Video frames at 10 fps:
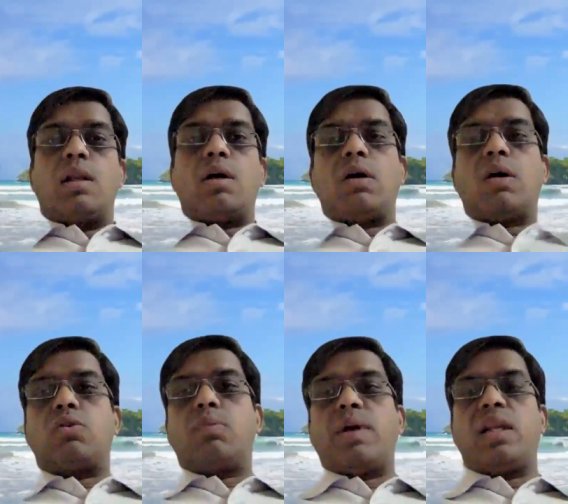Now, how
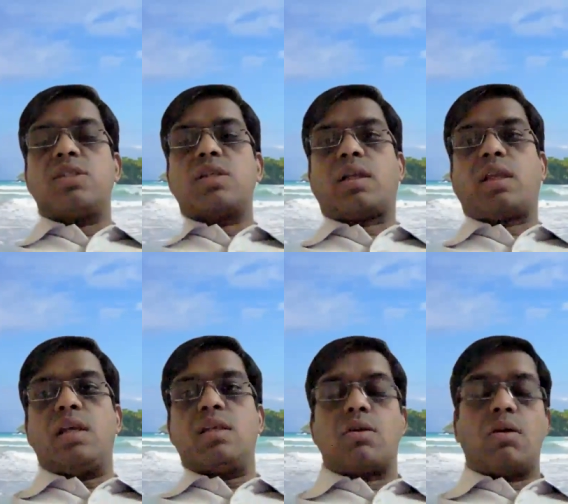to manage a
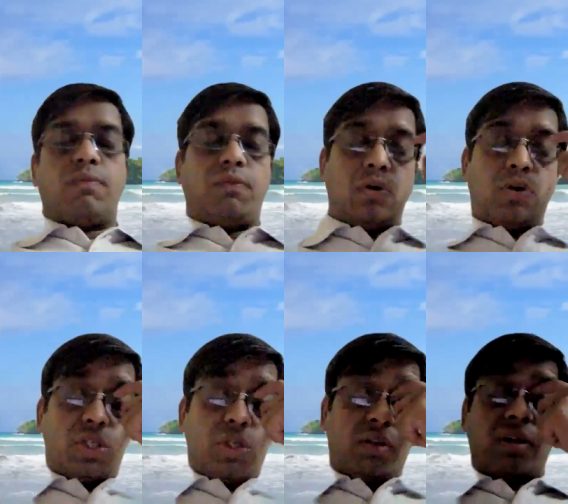case of
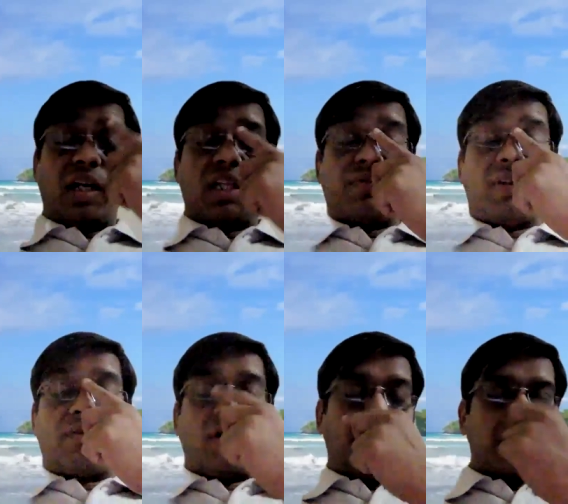osteoarthritis?
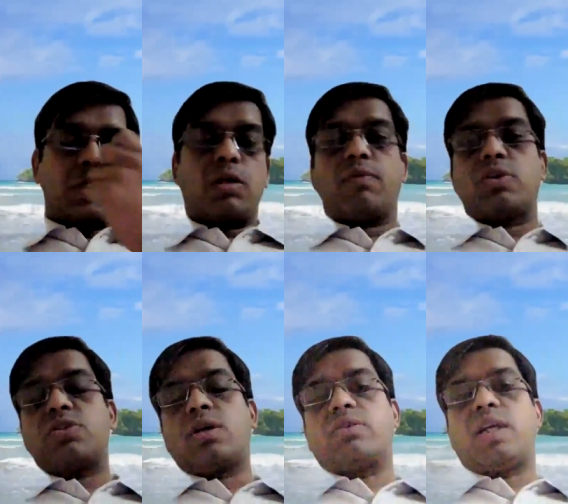Whenever a patient of
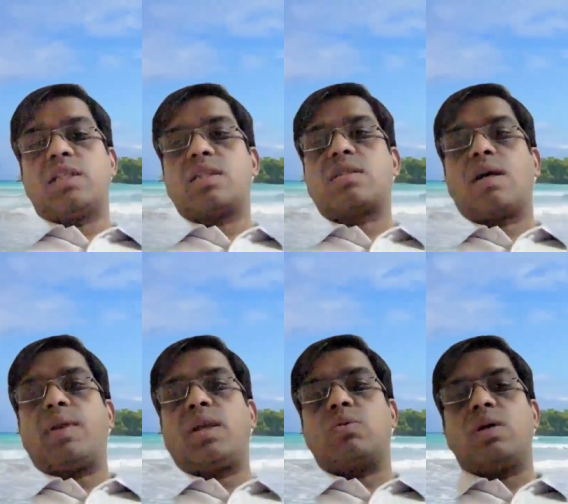osteoarthritis is
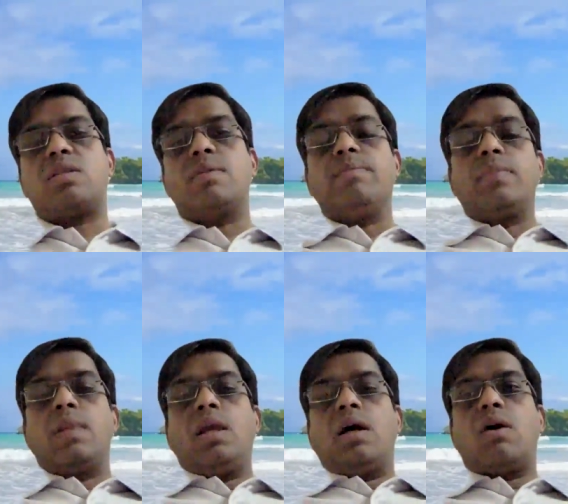coming to us,
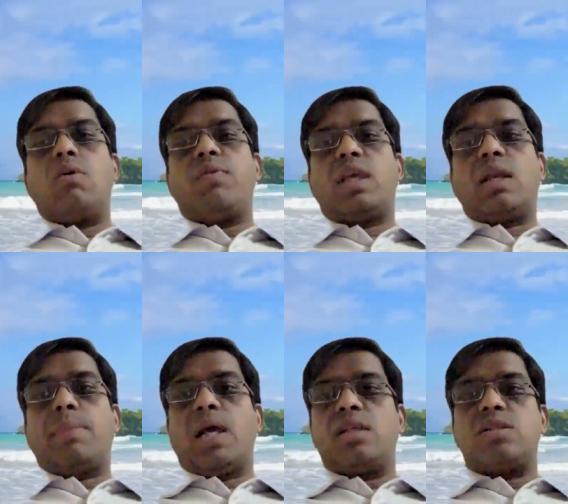how we can
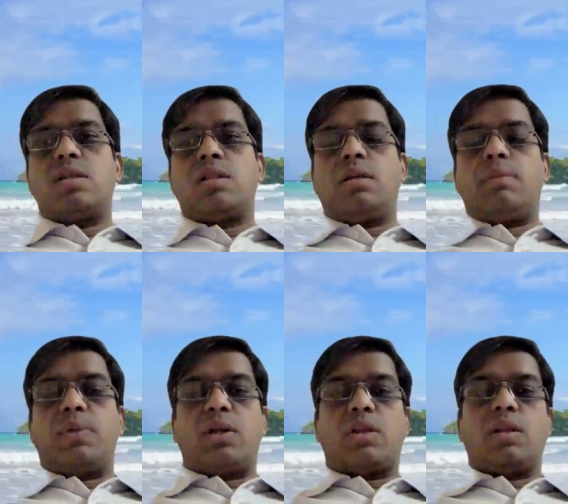manage the
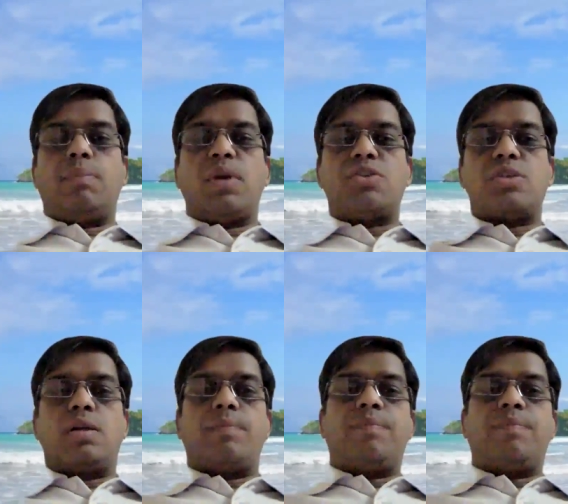particular patient?